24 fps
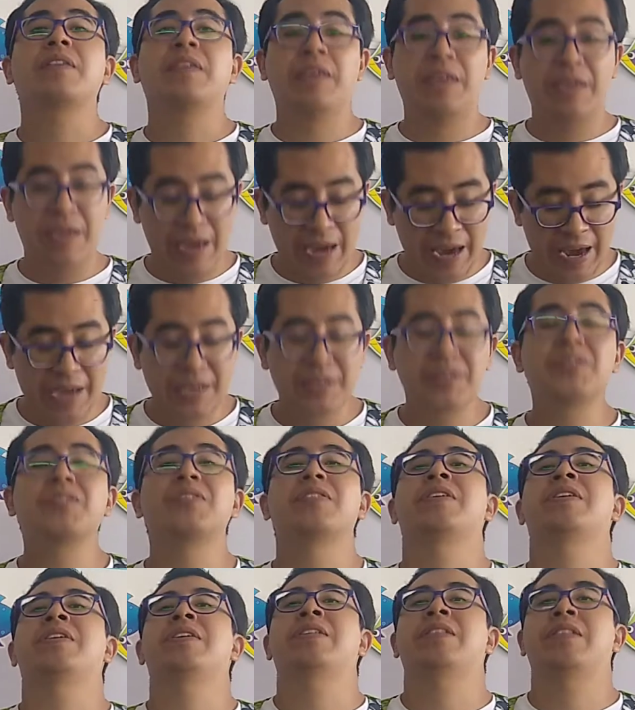
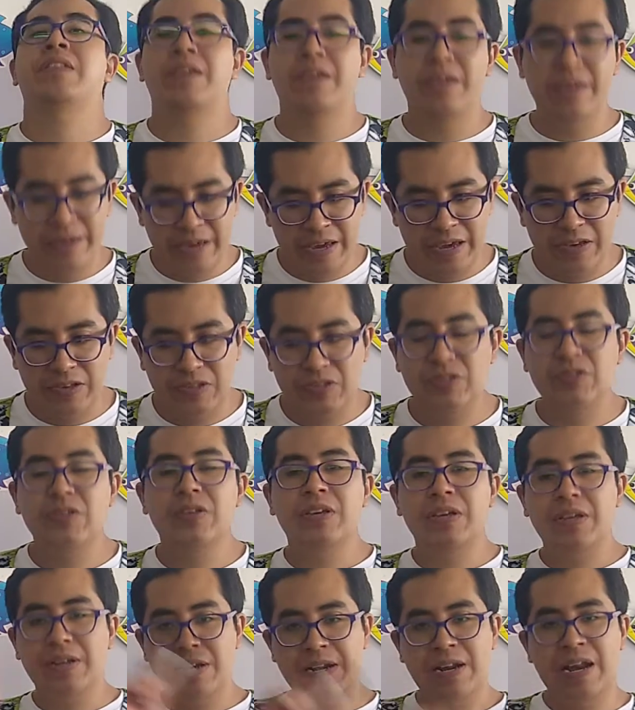Yes, it is.